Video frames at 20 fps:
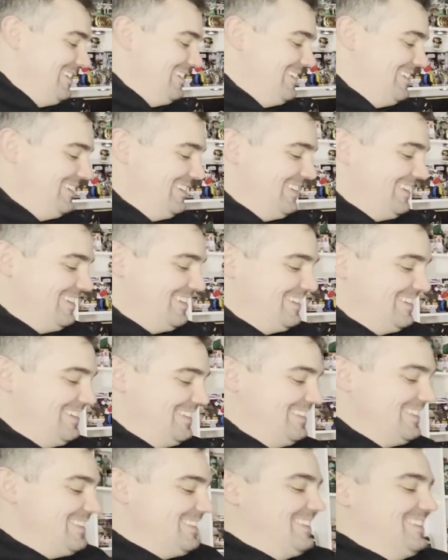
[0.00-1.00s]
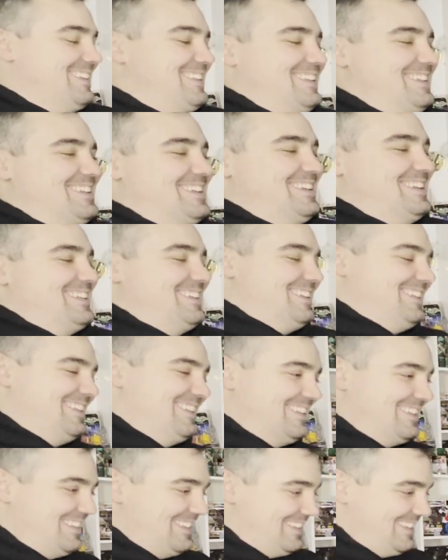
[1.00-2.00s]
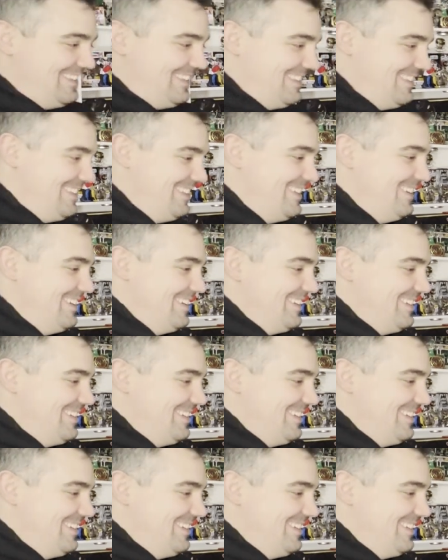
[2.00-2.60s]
I got myself this. Add it to the collection.